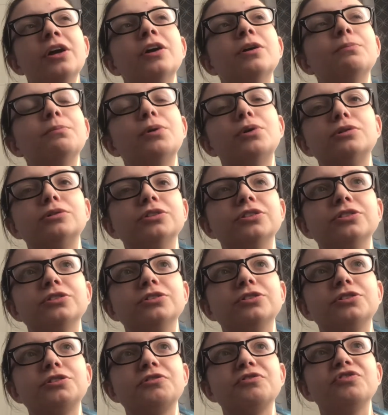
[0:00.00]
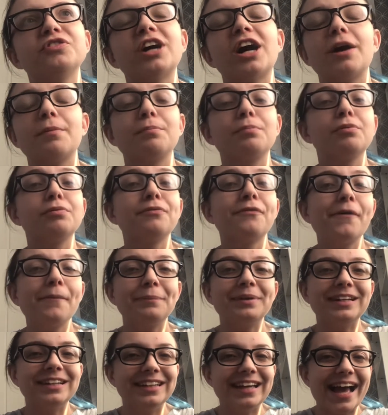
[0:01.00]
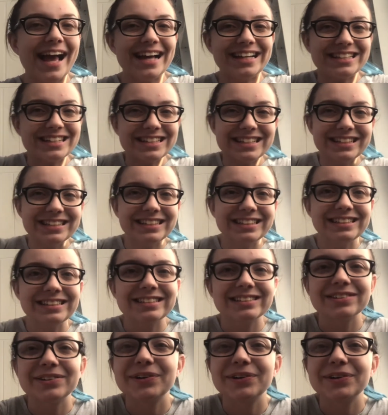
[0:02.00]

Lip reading: posts and stuff that are probably edited